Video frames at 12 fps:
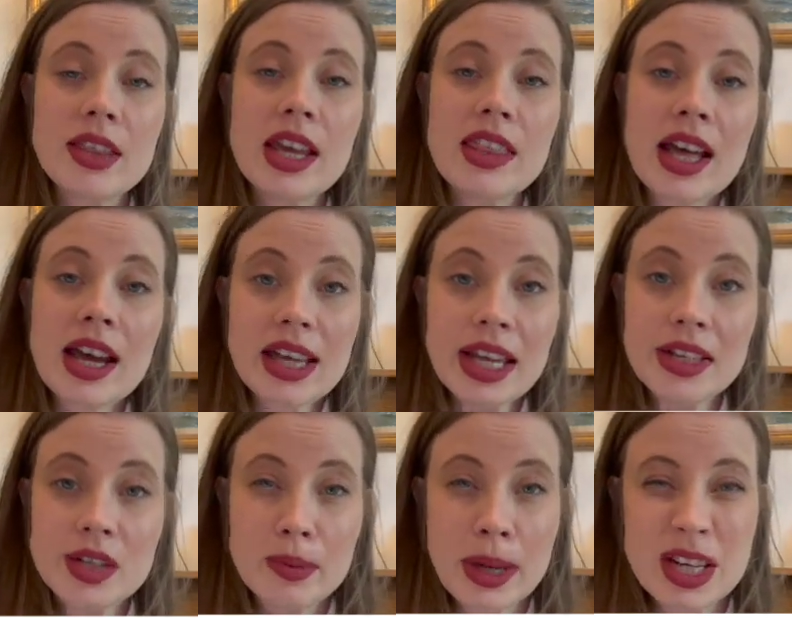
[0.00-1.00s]
In that
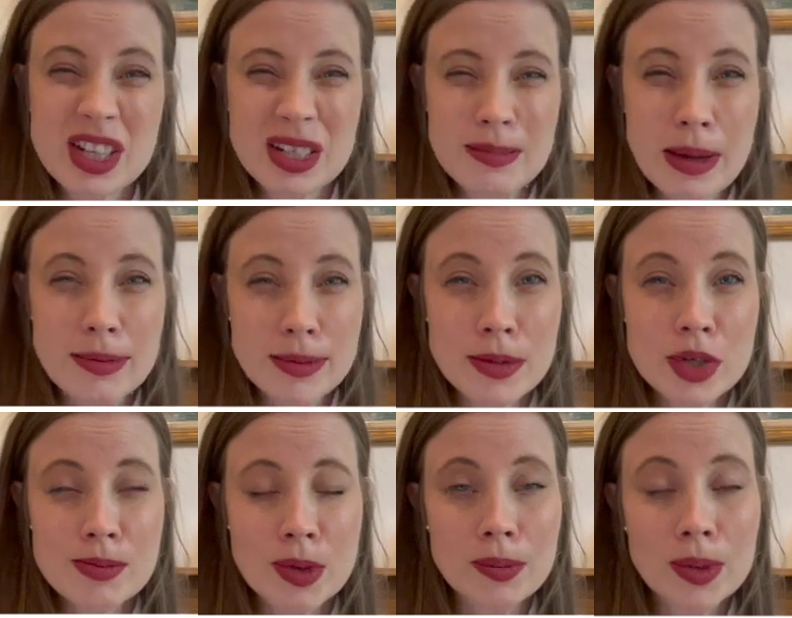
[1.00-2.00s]
case, your patients might be much
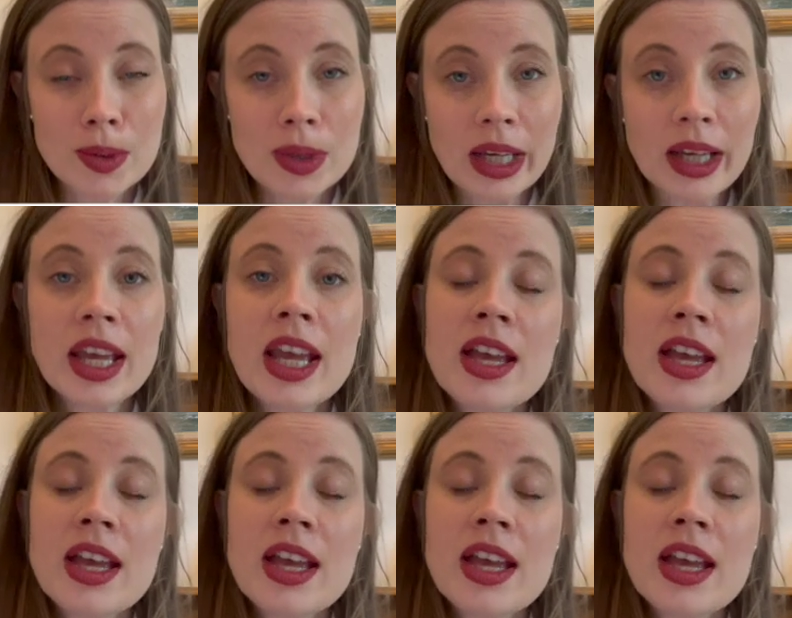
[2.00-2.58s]
more poorly.